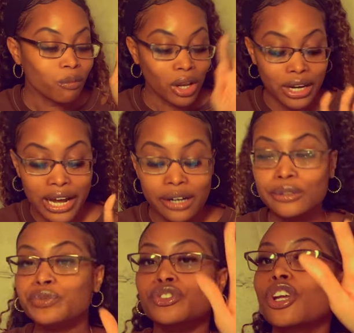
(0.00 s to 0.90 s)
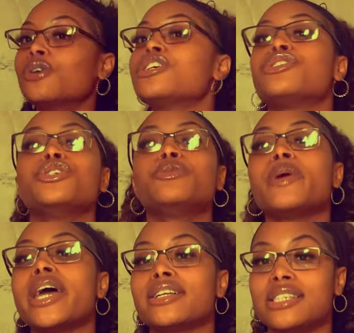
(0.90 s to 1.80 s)
Now, no
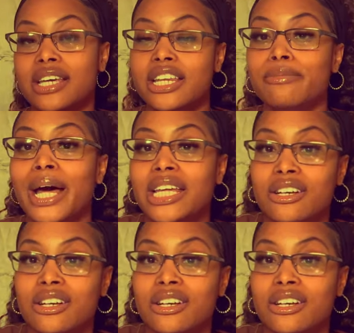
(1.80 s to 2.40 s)
disrespect to anybody